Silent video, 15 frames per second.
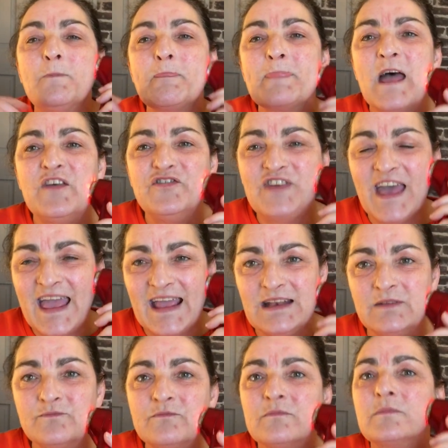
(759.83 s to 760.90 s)

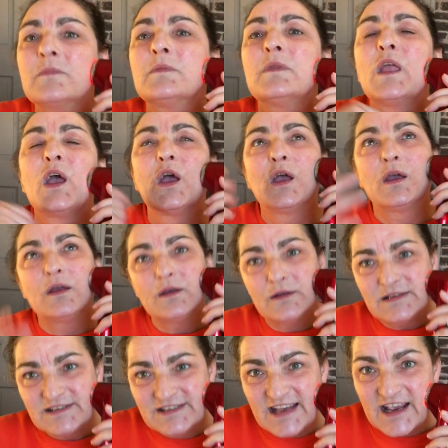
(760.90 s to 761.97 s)
then
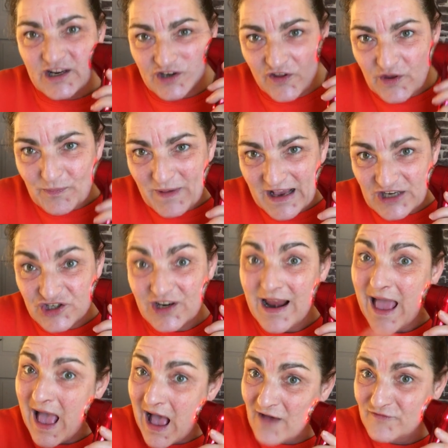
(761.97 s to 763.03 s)
take another picture
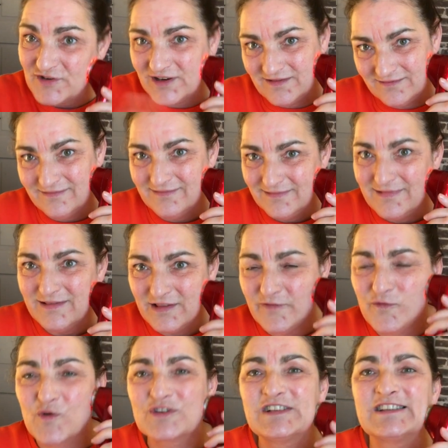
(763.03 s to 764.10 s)
after the
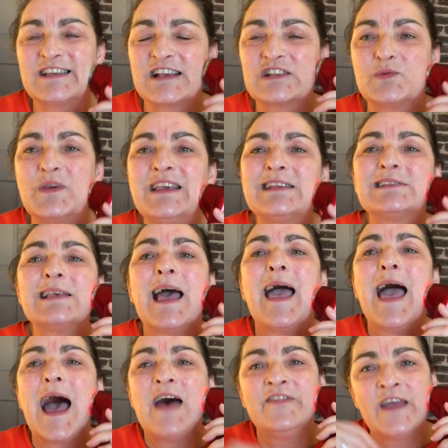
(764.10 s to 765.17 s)
4 to 6 weeks,
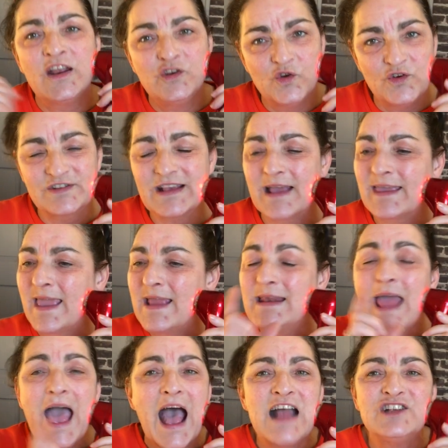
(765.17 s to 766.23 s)
and then use it again,
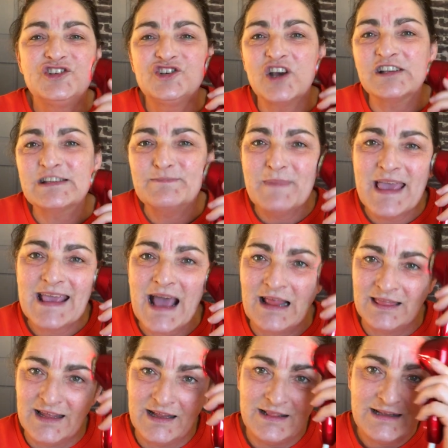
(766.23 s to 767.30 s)
and just make a
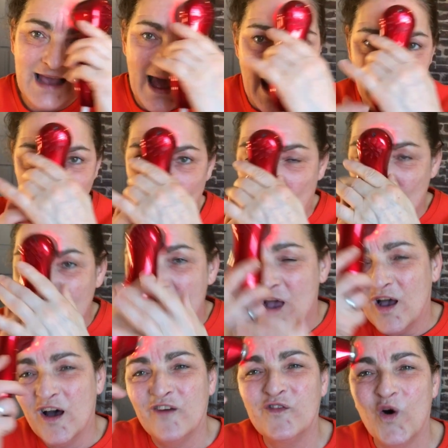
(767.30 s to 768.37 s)
little catalogue
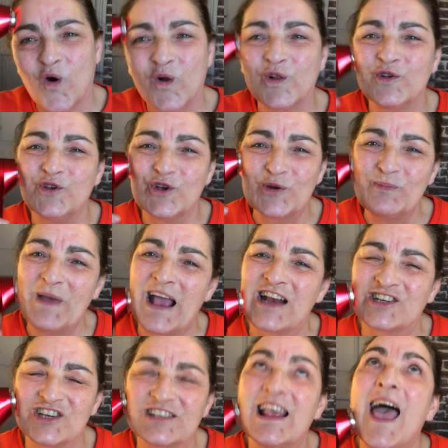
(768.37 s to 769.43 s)
of all your
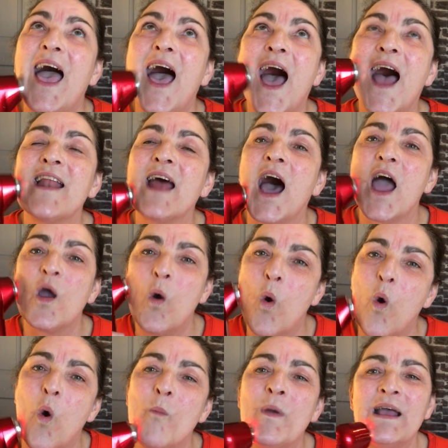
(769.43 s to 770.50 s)
pictures, and I
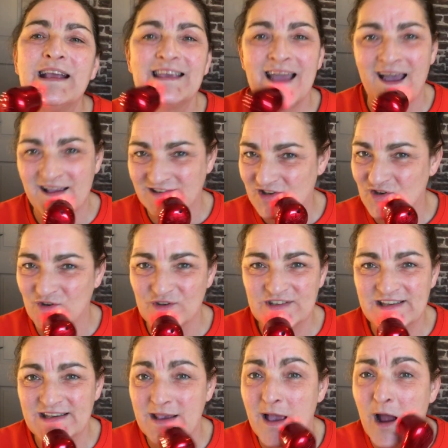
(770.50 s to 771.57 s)
hope, guys, you
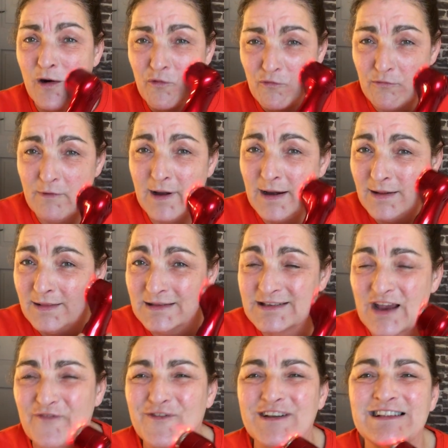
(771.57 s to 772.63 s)
see a real
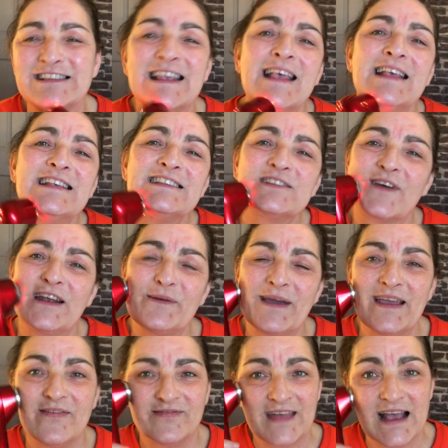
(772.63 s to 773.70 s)
difference. So anyway,
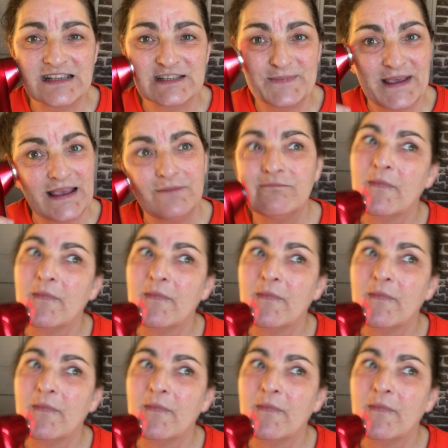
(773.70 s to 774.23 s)
that's me.